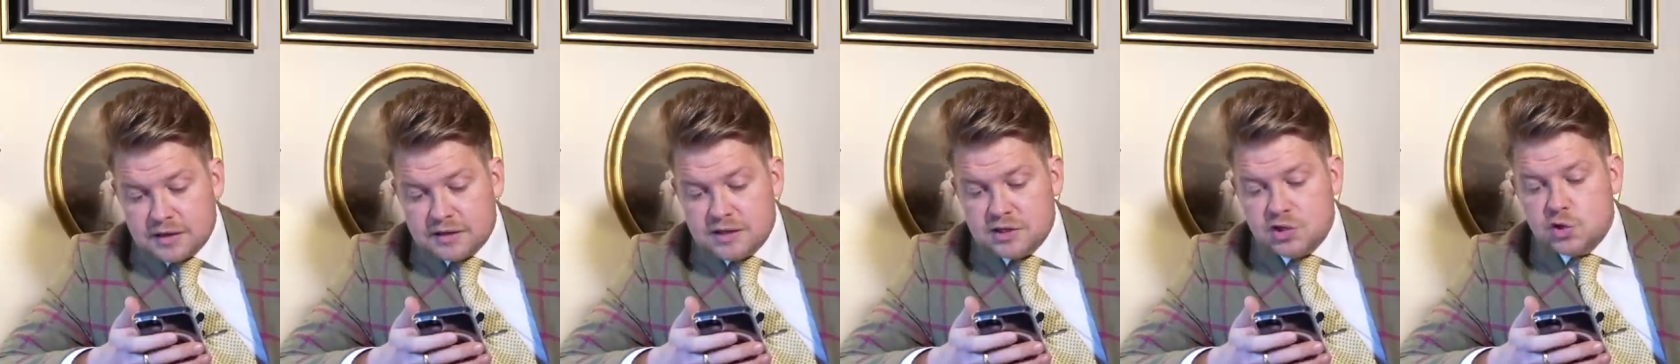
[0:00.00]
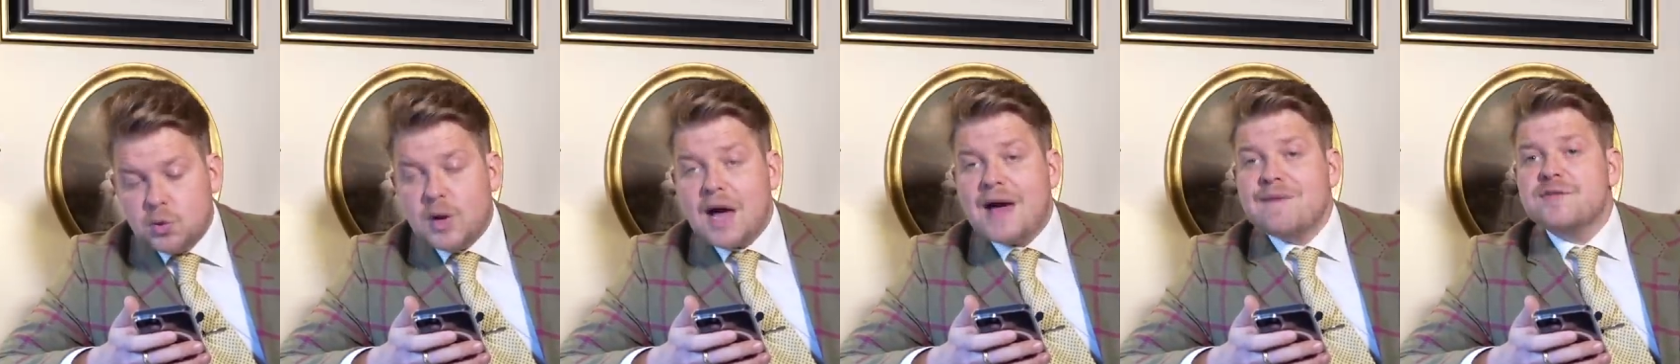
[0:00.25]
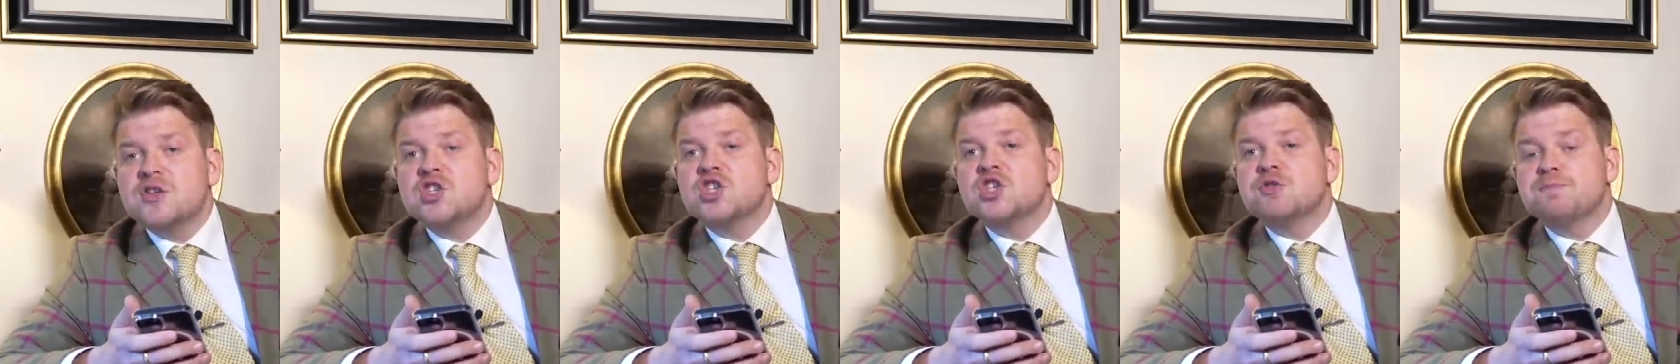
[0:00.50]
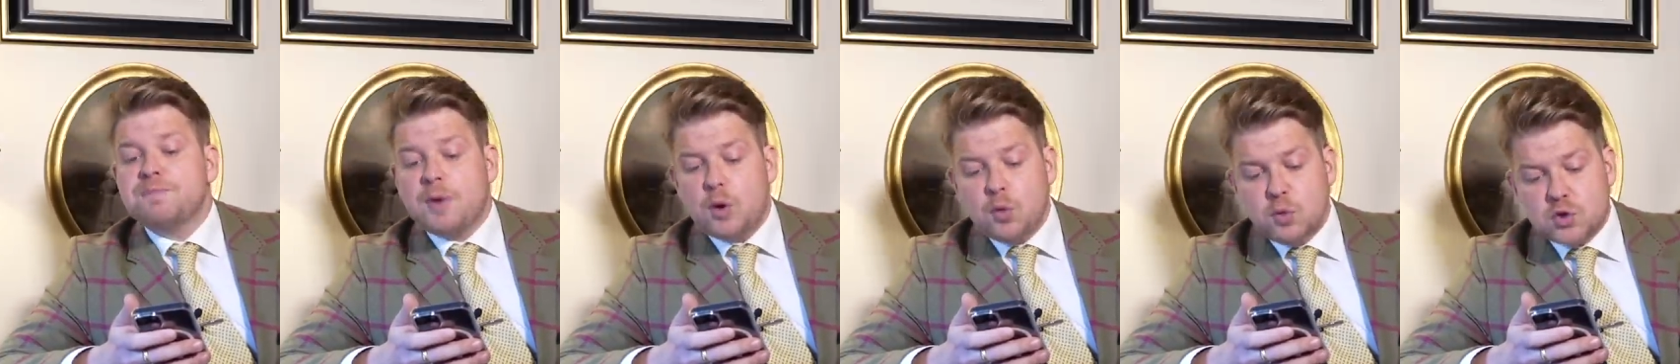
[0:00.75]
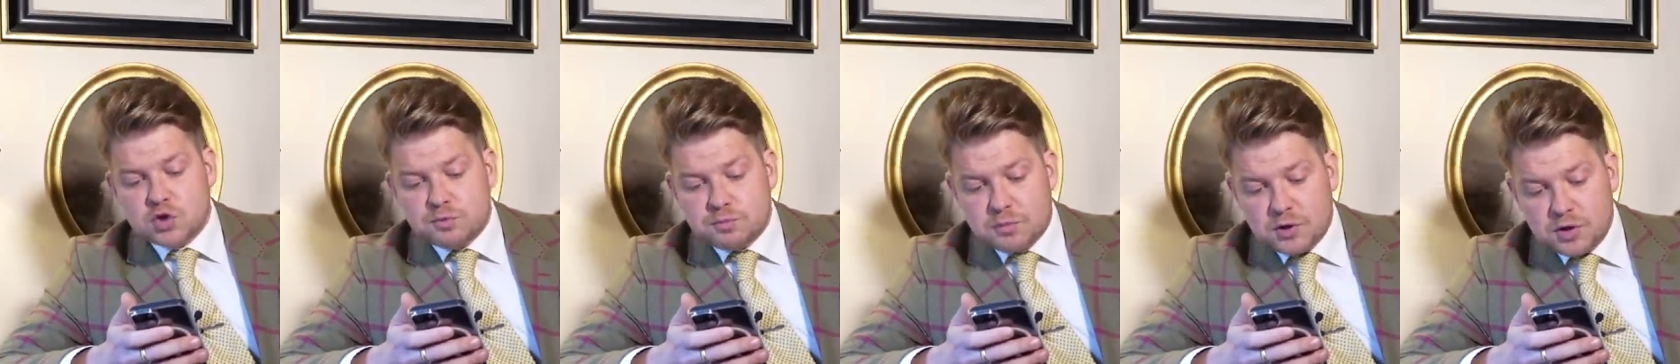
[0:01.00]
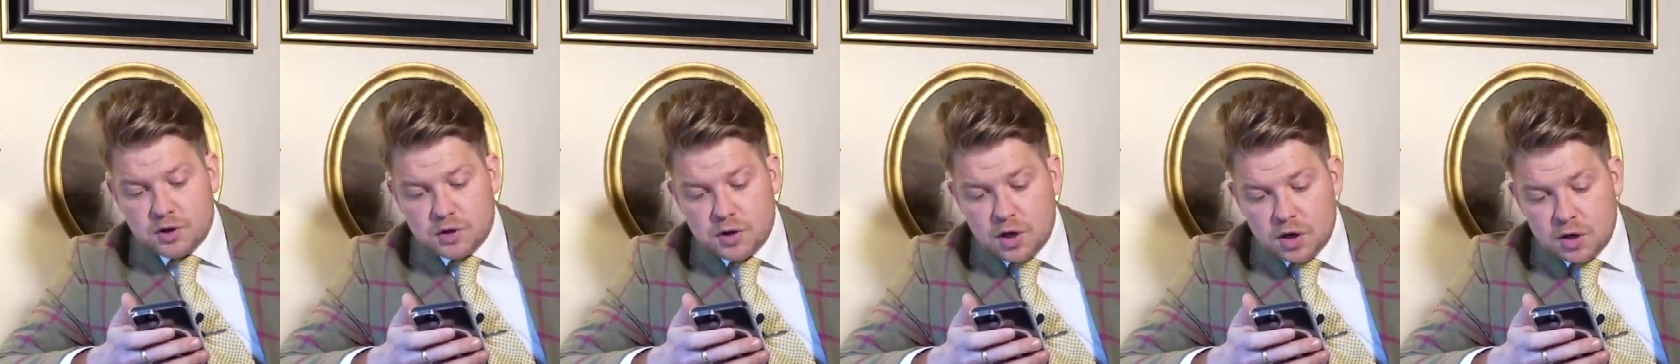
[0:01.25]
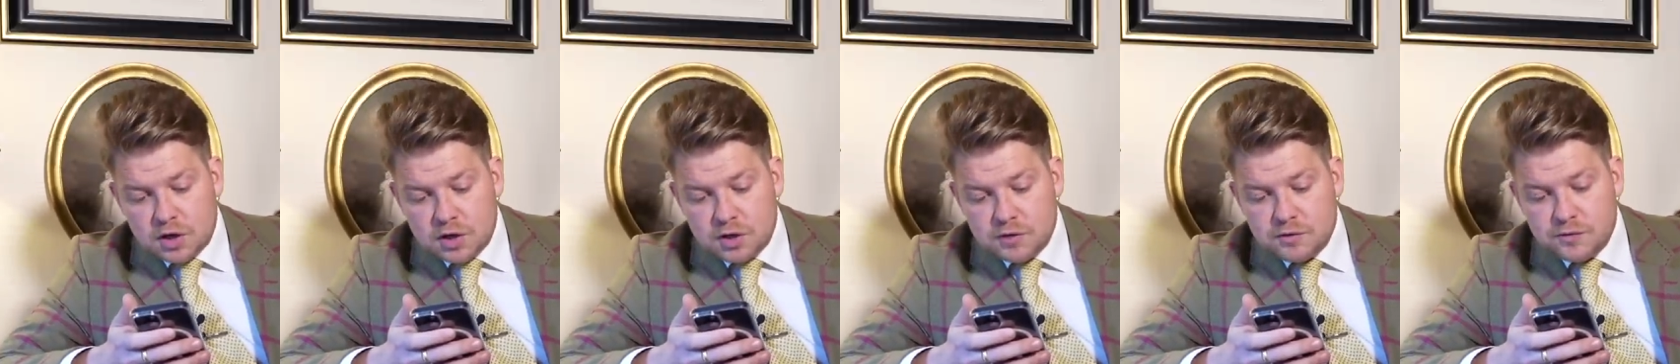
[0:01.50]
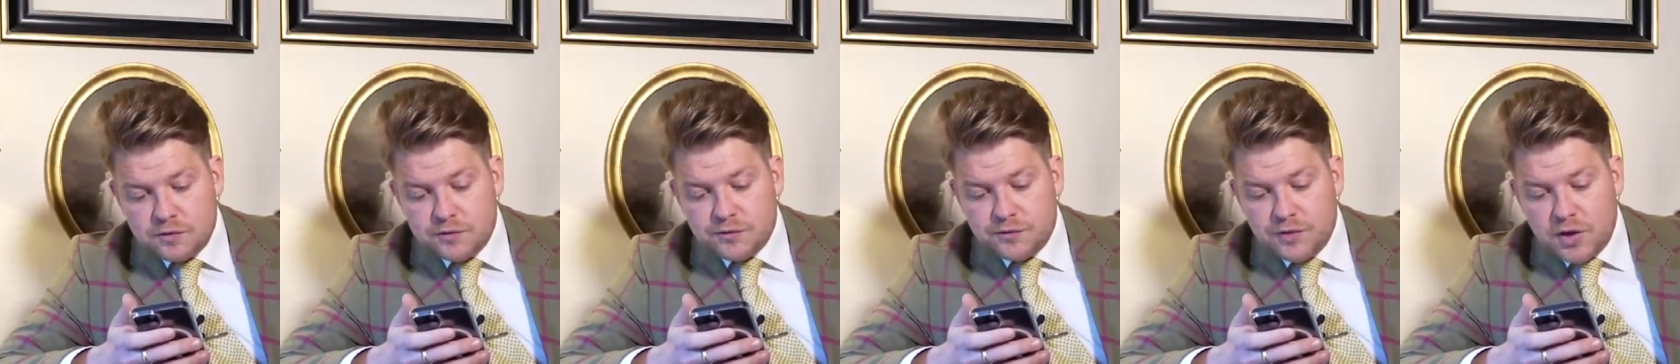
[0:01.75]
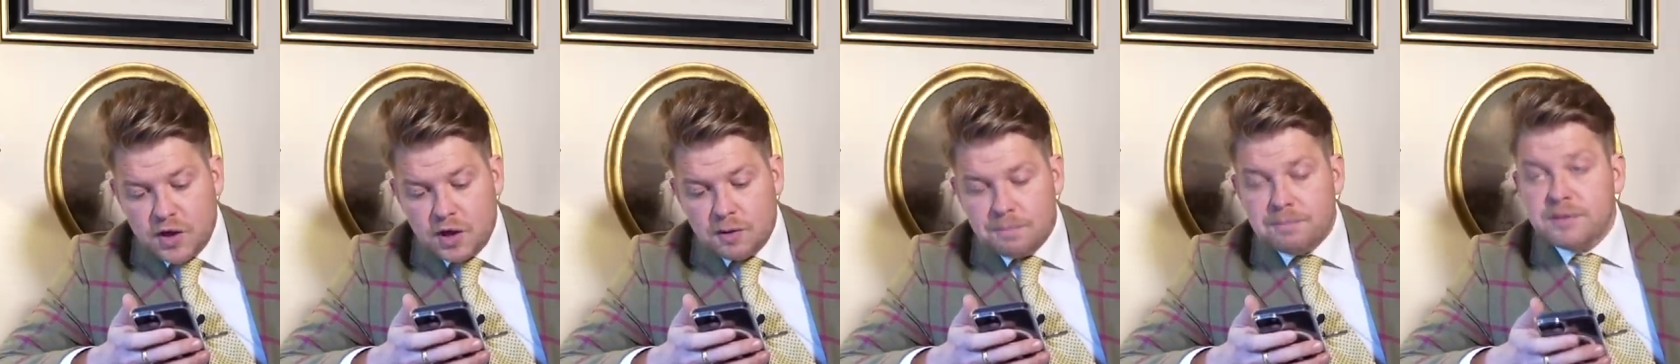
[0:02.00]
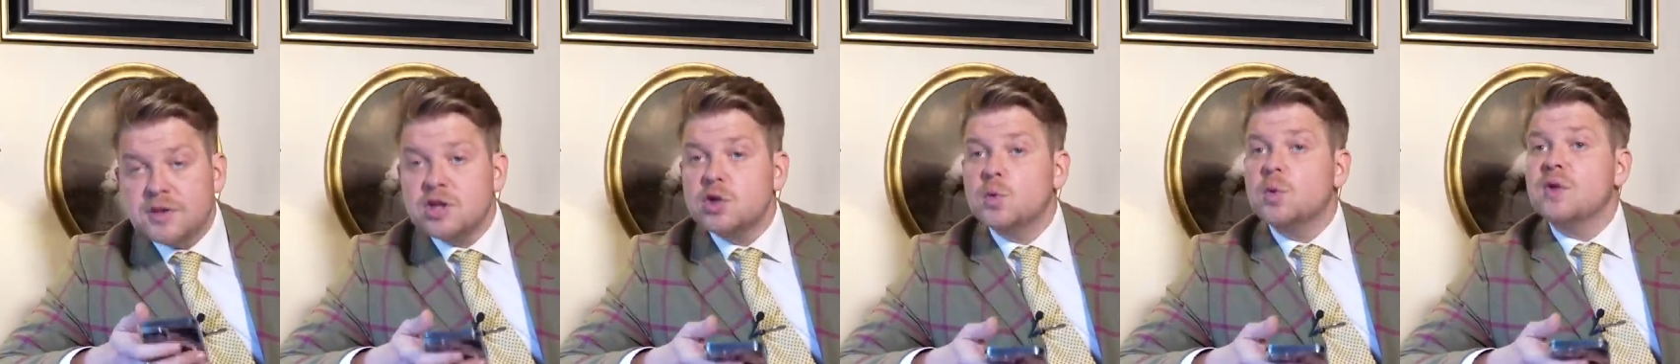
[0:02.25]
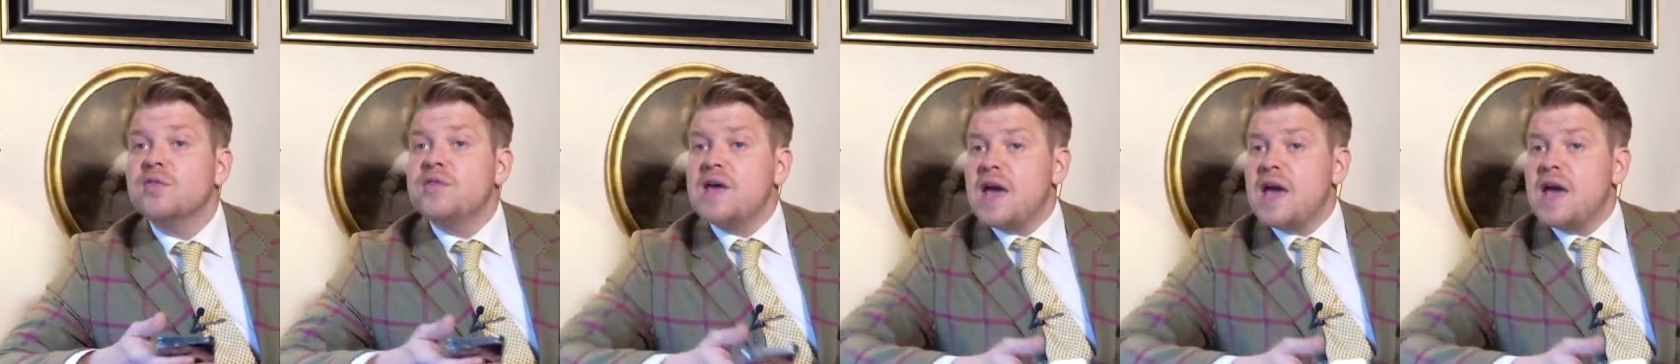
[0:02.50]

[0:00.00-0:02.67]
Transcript: did you have a spokesman confirm that you were